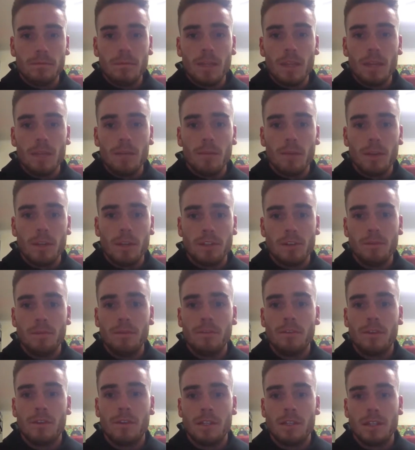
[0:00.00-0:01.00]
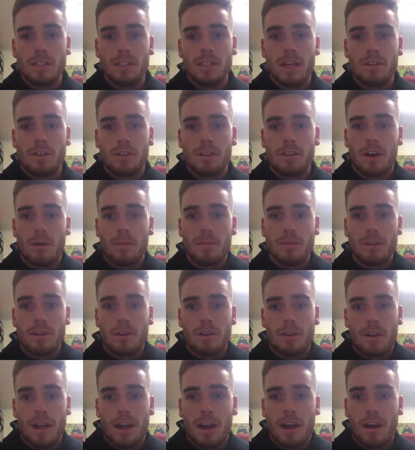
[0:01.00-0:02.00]
My supervising teacher
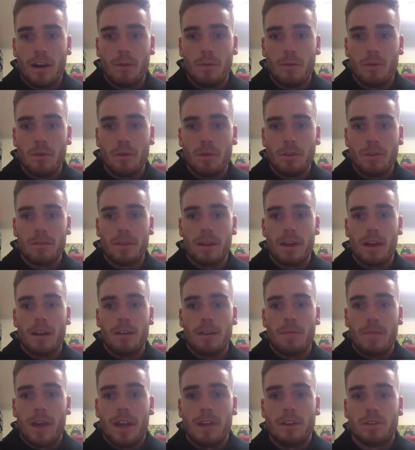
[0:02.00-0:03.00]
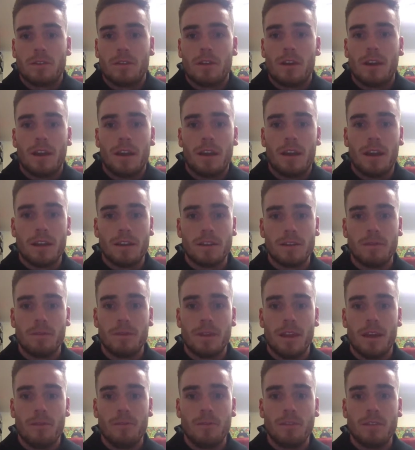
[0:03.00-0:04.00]
commented on how I walked around and made sure I connected
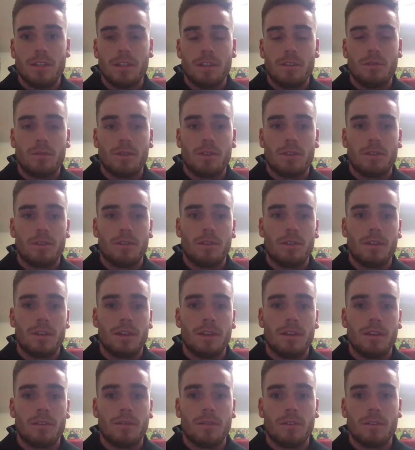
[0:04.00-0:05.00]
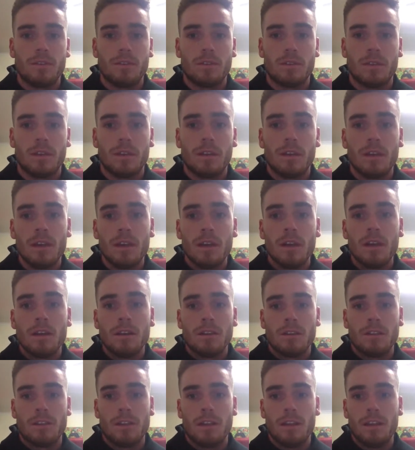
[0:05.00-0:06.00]
with every single student individually.
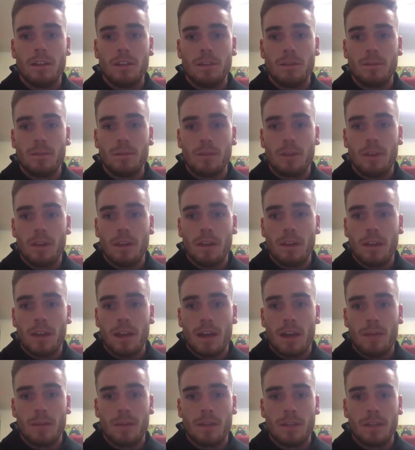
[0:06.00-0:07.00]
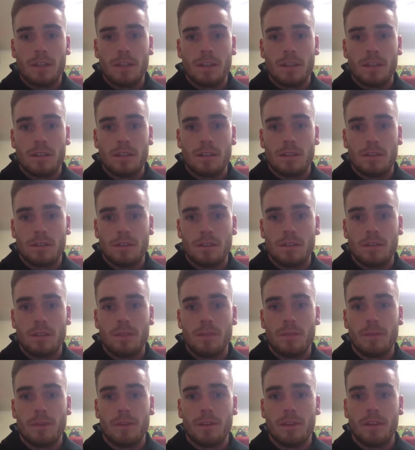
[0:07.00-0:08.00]
She said this would not only help me assess students'
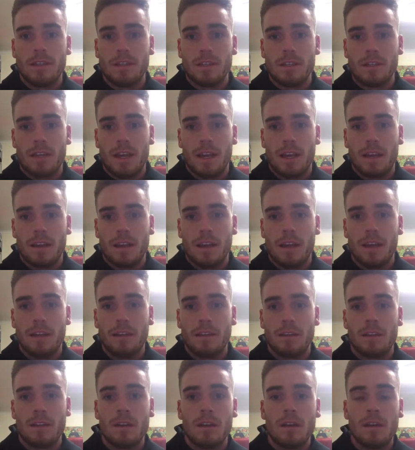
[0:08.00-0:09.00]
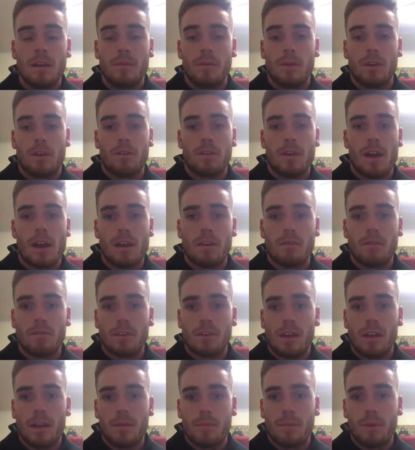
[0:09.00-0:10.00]
abilities and techniques, but create
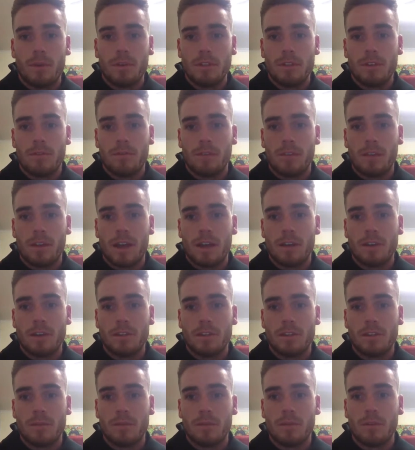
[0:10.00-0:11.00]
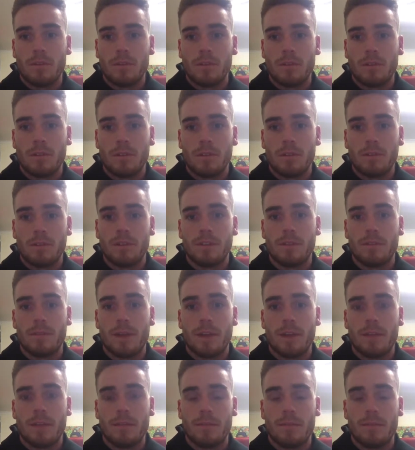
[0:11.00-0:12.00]
a positive relationship with all the students and
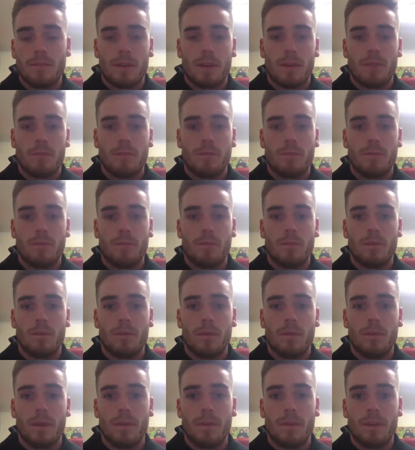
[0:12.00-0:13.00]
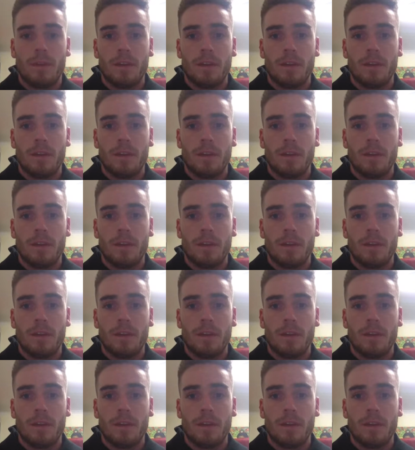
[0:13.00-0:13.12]
make them feel comfortable around me.